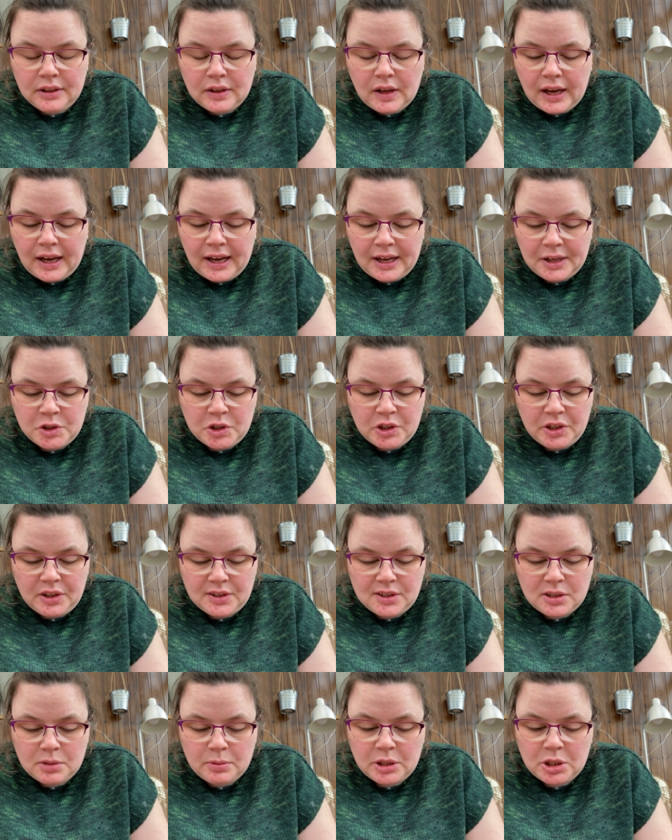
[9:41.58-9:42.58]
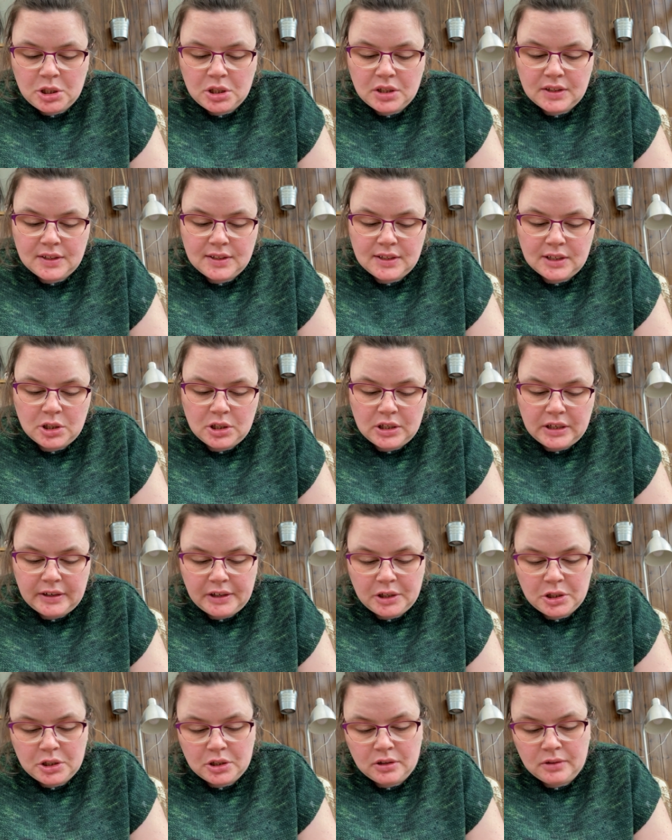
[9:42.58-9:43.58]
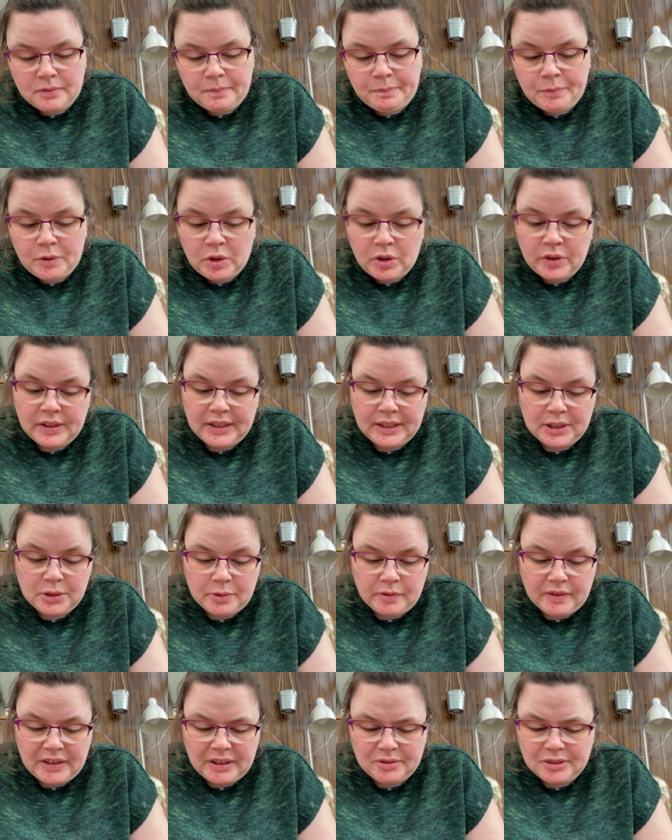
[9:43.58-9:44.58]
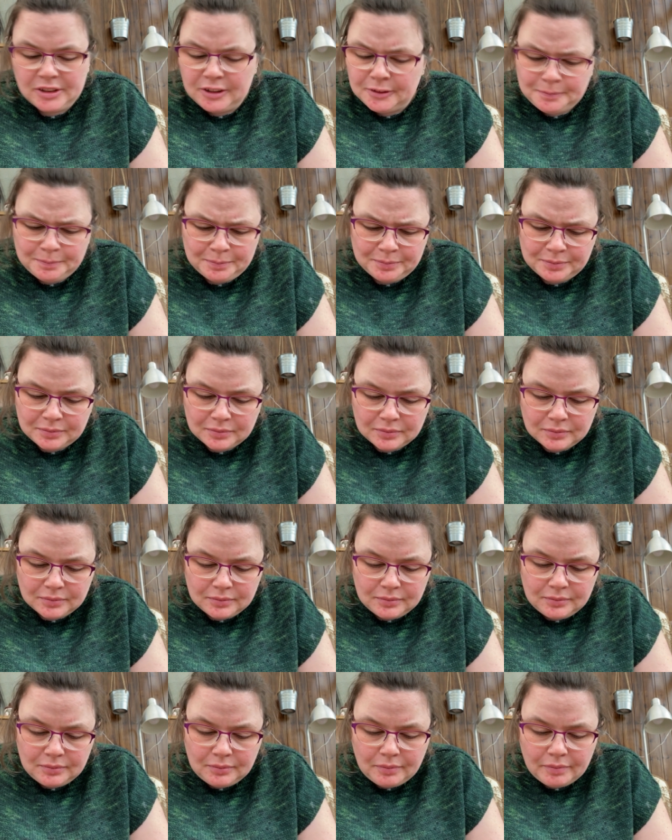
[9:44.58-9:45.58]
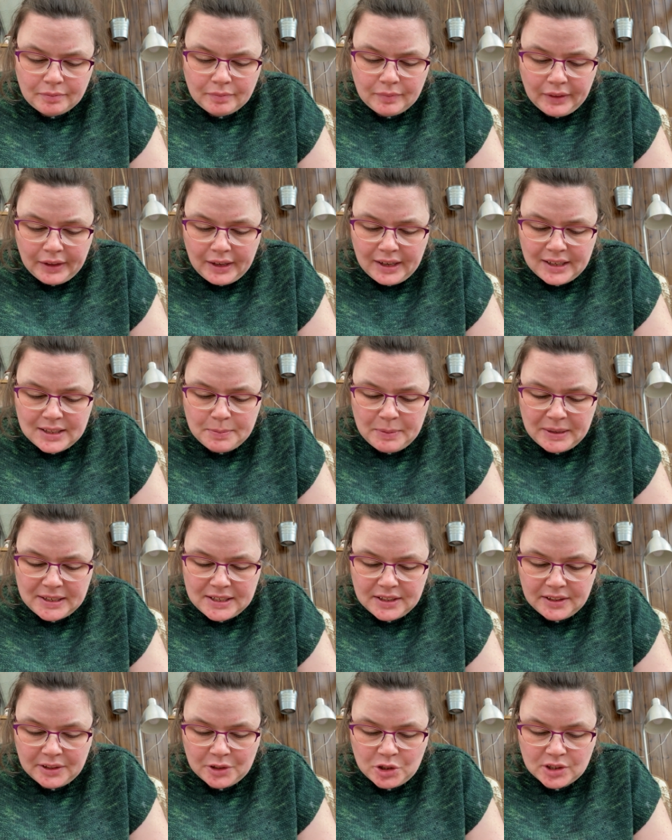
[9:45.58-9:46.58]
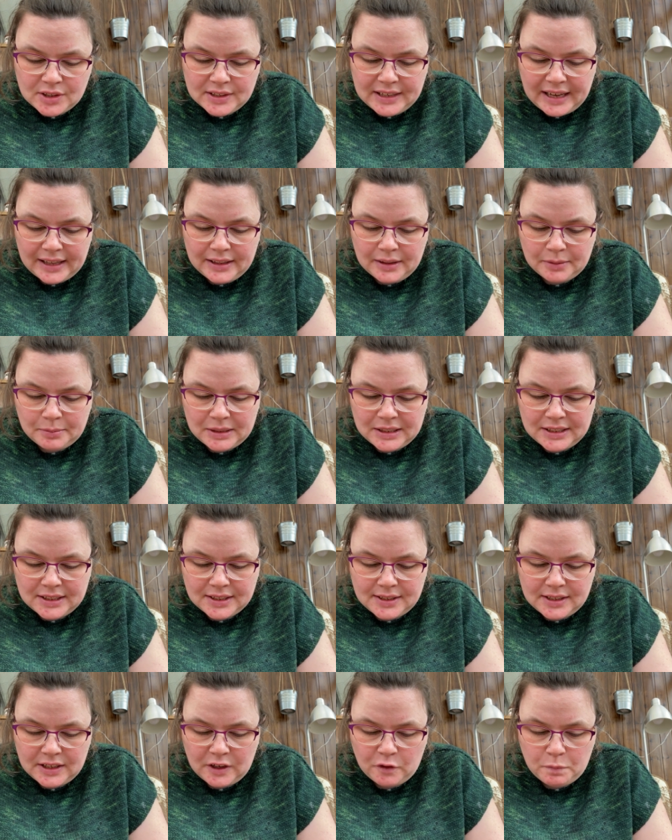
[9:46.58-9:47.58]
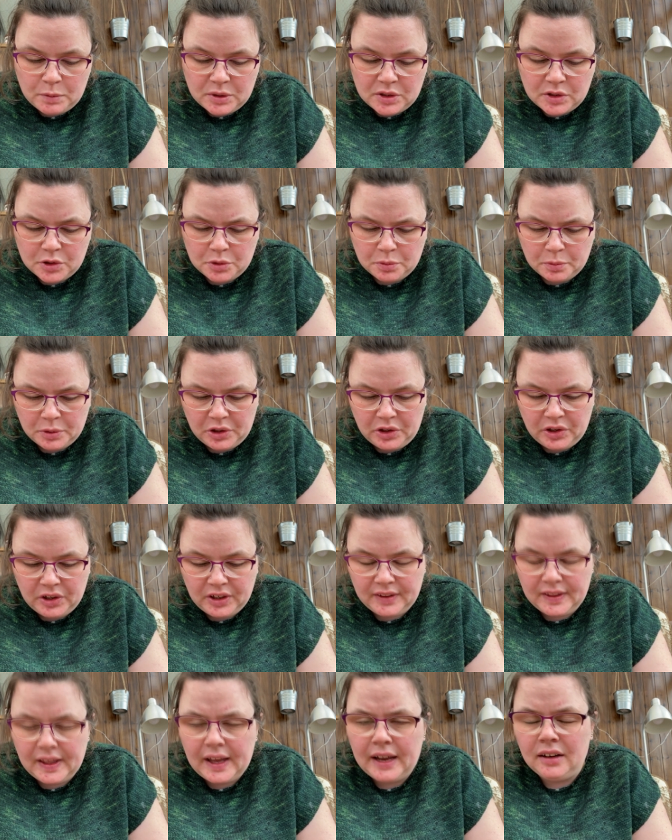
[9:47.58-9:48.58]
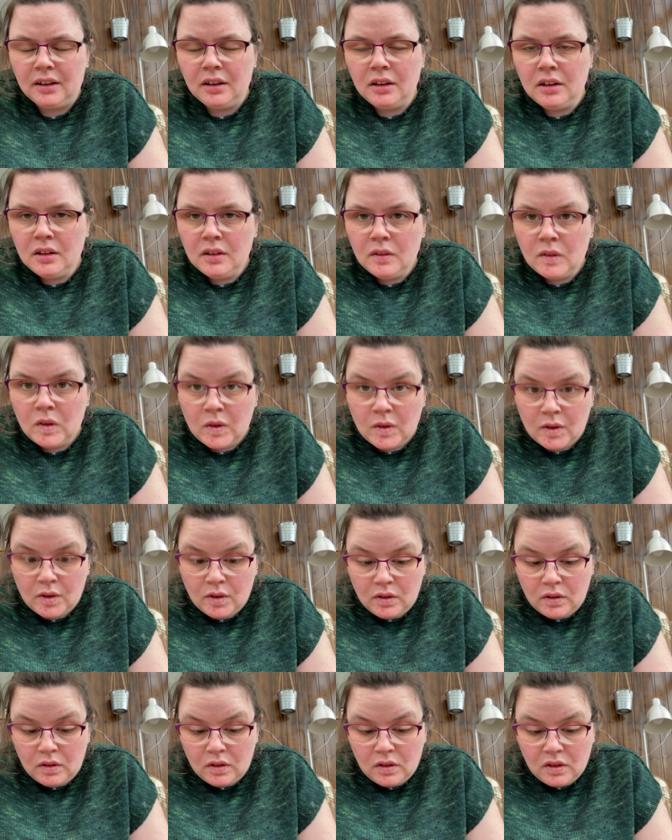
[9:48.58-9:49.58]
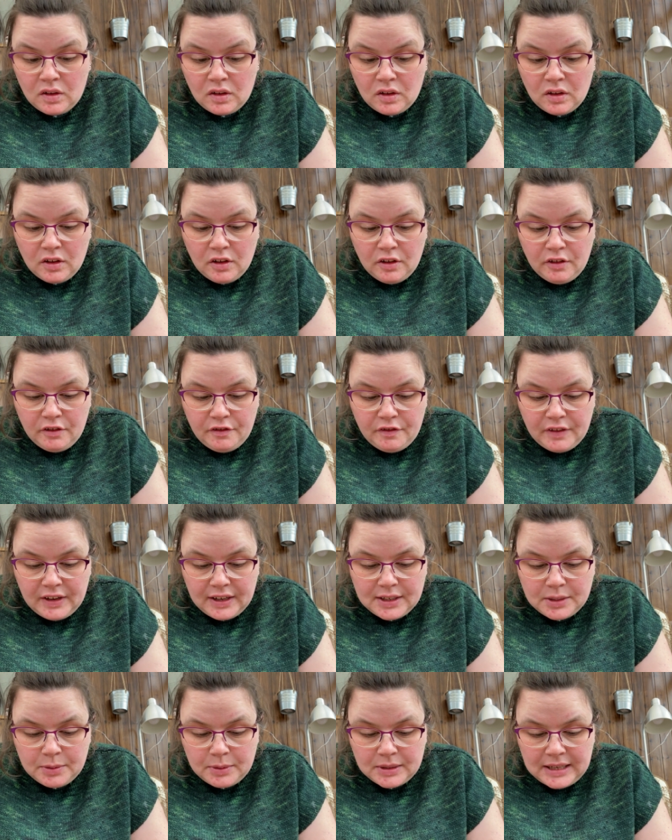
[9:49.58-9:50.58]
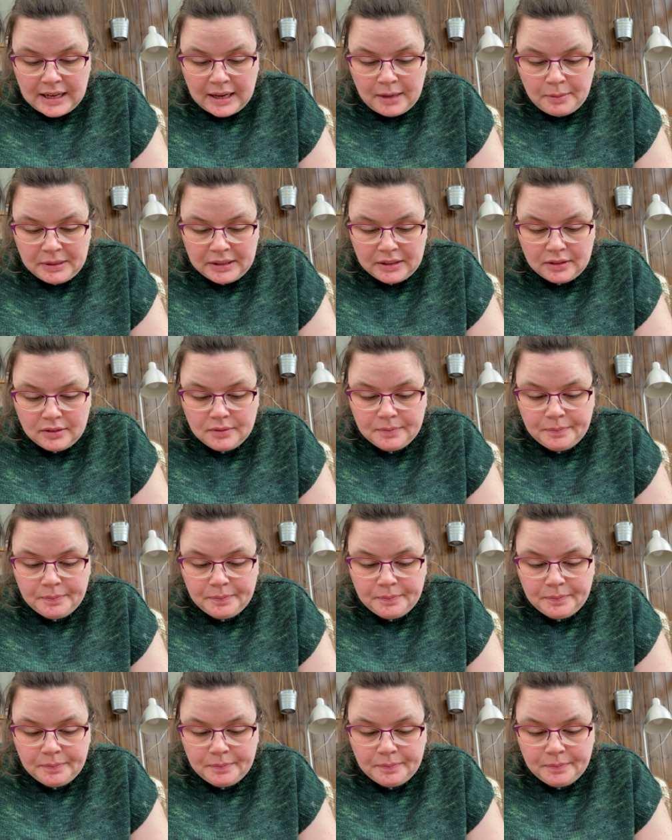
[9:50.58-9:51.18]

and you can switch the stitch direction on the next way round. It's basically just getting them into a safe position where you can then fix what's happening.